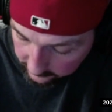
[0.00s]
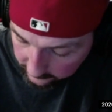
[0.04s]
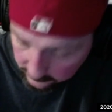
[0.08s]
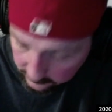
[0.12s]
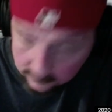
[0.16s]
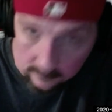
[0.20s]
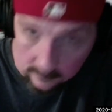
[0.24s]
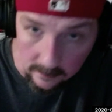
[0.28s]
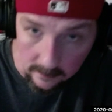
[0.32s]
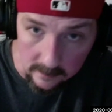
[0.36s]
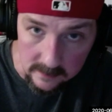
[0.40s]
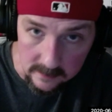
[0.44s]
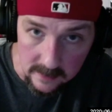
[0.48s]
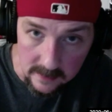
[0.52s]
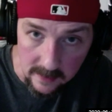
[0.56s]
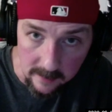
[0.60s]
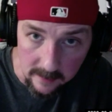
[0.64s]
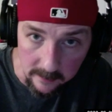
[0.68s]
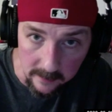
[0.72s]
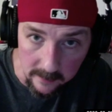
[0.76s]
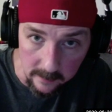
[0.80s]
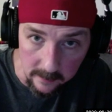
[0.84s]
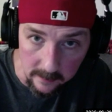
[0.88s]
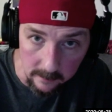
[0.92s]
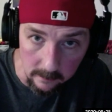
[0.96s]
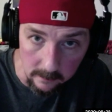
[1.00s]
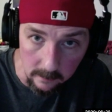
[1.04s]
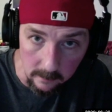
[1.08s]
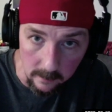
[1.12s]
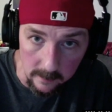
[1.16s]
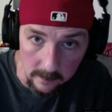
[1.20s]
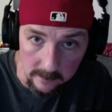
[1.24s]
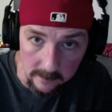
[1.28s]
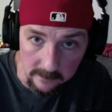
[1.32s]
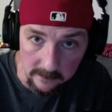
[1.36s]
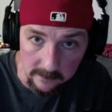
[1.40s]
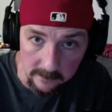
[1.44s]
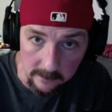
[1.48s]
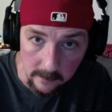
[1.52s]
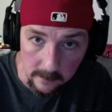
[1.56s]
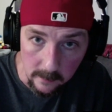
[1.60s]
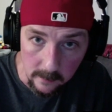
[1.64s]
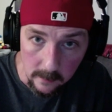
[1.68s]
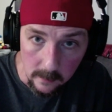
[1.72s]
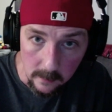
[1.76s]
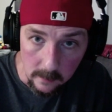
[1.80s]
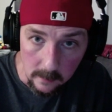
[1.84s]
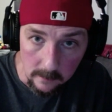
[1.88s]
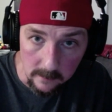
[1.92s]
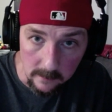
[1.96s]
that has happened in their life
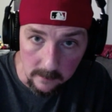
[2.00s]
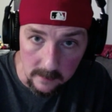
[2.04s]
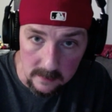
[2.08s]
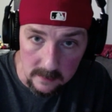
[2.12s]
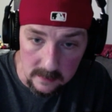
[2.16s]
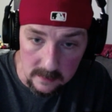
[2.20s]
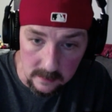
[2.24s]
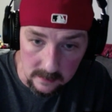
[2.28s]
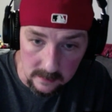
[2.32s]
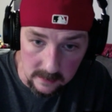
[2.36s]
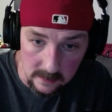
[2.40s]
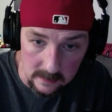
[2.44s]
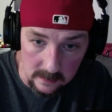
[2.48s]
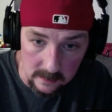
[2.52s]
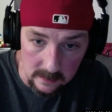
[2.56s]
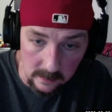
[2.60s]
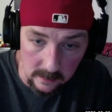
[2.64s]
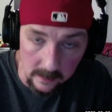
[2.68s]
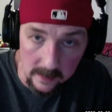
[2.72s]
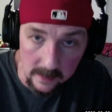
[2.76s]
that's that's led right.